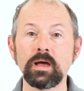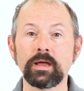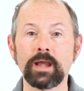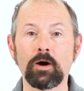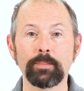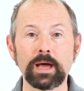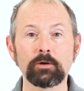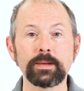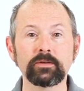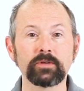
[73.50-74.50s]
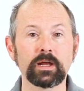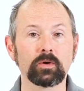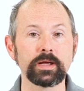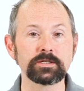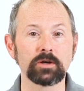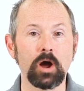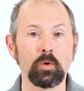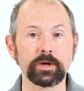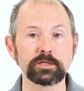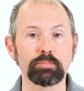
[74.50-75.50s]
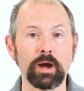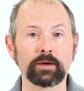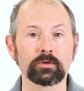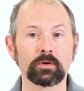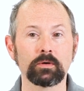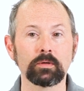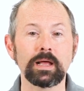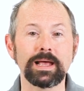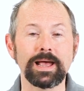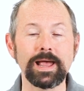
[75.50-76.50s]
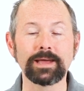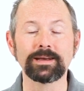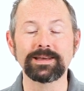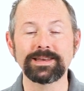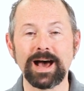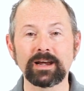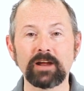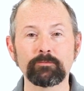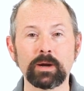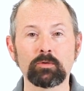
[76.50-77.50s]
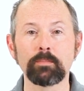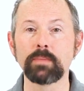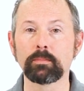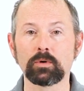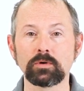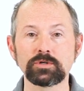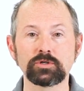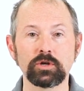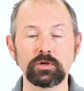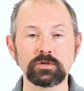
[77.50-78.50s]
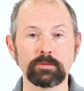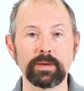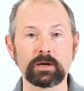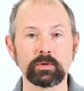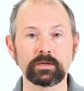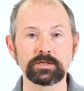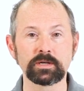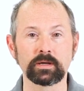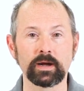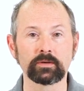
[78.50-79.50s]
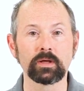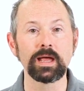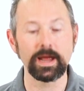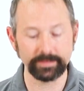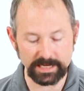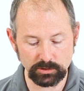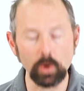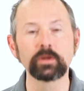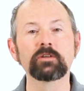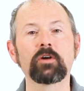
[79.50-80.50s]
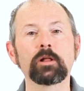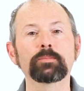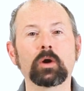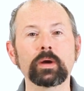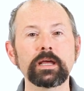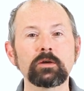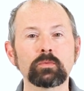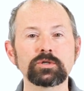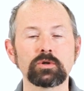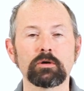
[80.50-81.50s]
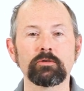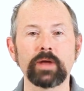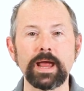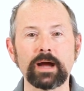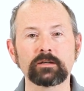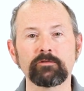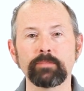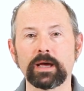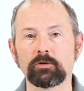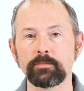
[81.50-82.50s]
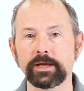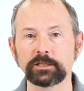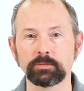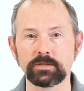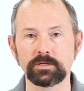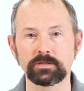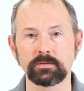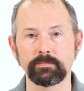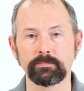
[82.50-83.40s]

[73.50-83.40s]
Now, a battery maintainer isn't always practical, and not everybody remembers to use a battery disconnect. And that's why we developed our inRESERVE active battery management system.